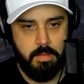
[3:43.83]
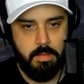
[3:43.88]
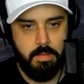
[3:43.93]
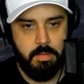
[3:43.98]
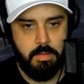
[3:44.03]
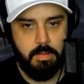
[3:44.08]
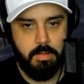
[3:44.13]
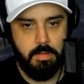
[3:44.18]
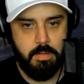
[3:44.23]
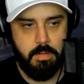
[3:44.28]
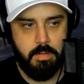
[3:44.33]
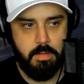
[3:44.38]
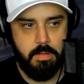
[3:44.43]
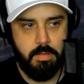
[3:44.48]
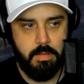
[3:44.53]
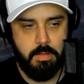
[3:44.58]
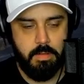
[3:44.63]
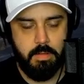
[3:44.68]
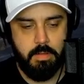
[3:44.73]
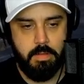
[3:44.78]
I'm here,
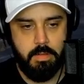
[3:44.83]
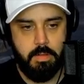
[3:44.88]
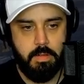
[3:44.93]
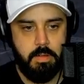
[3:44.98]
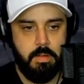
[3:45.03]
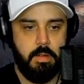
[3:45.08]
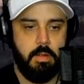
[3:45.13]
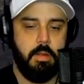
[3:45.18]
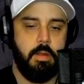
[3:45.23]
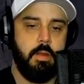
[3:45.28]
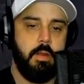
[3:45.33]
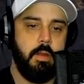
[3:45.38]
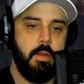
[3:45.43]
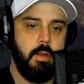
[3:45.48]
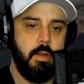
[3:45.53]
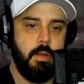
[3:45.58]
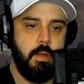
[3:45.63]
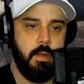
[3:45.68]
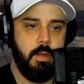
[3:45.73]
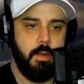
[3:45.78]
boy.
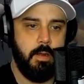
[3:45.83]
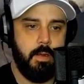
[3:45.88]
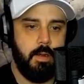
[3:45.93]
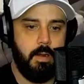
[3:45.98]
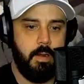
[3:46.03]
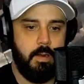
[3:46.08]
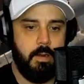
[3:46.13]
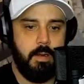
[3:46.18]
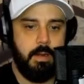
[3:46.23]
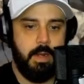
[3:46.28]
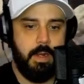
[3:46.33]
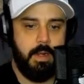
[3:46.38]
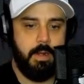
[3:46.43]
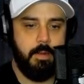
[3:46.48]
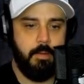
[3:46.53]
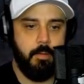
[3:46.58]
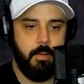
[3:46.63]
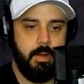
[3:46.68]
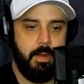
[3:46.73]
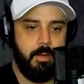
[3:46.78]
All right.
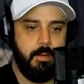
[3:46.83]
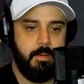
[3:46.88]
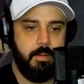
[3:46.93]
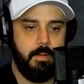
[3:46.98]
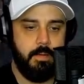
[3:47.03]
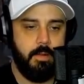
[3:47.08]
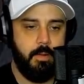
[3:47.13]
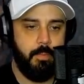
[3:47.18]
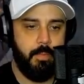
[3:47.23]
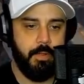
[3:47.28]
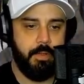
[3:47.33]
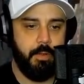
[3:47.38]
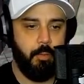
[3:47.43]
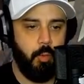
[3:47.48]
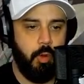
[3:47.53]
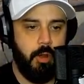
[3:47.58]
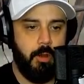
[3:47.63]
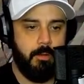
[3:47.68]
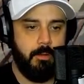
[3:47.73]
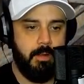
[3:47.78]
Well, you put the
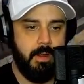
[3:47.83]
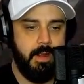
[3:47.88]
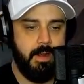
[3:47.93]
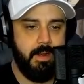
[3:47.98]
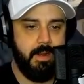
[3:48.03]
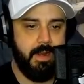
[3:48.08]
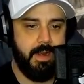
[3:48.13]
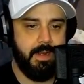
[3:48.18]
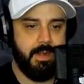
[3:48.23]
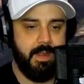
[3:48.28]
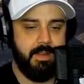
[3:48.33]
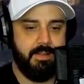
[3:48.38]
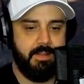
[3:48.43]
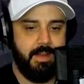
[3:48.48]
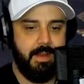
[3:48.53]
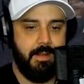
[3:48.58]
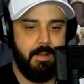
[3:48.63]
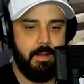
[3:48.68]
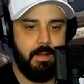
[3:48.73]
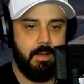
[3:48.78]
water in, and I guess
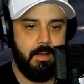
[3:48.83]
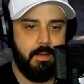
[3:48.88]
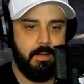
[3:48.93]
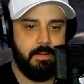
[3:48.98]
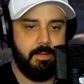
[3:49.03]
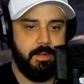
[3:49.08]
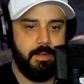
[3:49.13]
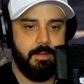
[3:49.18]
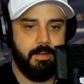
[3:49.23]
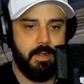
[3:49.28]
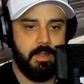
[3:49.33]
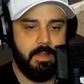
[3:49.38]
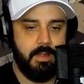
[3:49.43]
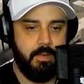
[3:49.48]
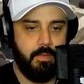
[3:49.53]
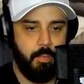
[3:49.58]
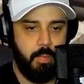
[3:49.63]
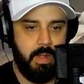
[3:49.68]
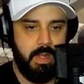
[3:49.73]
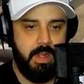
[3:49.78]
I'll uh, I'll get this
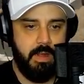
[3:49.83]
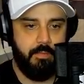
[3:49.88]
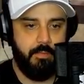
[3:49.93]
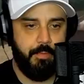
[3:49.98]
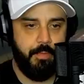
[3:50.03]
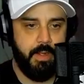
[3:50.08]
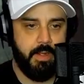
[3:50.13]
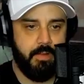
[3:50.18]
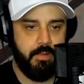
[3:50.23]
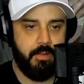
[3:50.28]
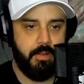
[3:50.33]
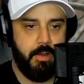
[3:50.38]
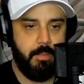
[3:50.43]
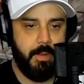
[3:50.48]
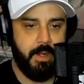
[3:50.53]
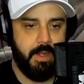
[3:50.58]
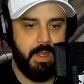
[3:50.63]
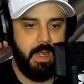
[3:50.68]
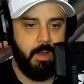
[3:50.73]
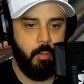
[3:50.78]
plane fixed up. I
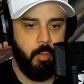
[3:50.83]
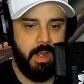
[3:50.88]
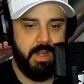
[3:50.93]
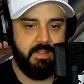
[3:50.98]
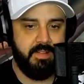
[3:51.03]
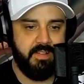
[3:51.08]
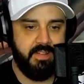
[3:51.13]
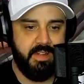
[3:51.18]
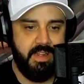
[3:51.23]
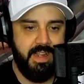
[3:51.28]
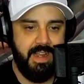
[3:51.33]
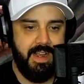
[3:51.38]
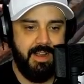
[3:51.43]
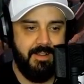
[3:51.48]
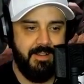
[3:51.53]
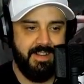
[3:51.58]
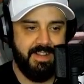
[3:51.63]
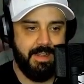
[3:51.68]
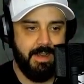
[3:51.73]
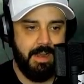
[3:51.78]
can't wait to see
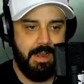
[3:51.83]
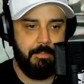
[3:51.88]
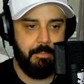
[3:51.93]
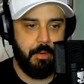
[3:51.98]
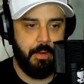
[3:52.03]
Harry the hyper